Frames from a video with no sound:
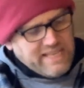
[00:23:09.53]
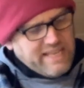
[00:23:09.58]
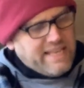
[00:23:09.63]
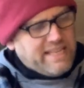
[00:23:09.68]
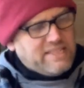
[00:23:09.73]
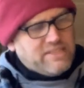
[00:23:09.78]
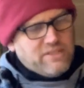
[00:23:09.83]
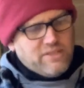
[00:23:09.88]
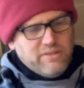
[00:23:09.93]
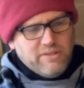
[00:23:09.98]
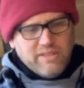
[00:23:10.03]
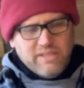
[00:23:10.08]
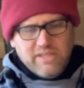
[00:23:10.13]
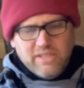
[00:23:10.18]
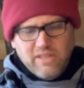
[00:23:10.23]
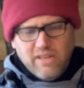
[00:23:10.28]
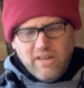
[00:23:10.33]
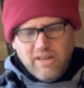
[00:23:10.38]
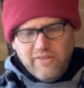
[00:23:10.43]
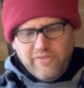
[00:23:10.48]
so
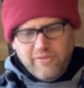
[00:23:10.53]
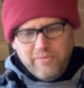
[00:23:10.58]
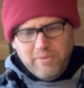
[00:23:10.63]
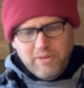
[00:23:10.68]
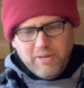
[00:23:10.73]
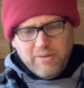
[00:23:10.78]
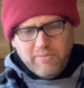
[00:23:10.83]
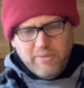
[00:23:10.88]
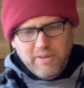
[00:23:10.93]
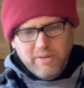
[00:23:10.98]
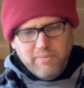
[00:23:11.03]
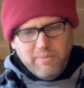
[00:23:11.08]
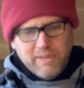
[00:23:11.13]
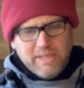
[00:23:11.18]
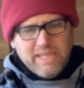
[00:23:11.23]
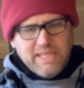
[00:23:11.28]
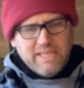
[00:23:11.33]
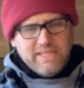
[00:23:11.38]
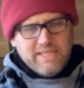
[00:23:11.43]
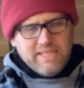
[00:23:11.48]
it's hard for me to read
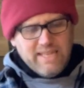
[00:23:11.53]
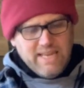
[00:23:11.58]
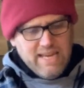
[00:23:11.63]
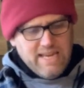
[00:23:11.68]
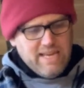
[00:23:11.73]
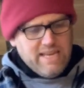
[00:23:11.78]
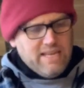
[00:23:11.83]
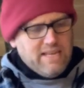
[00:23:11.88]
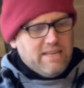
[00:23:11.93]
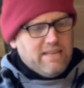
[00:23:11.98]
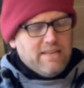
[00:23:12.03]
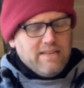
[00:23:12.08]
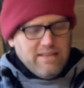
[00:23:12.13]
what these say.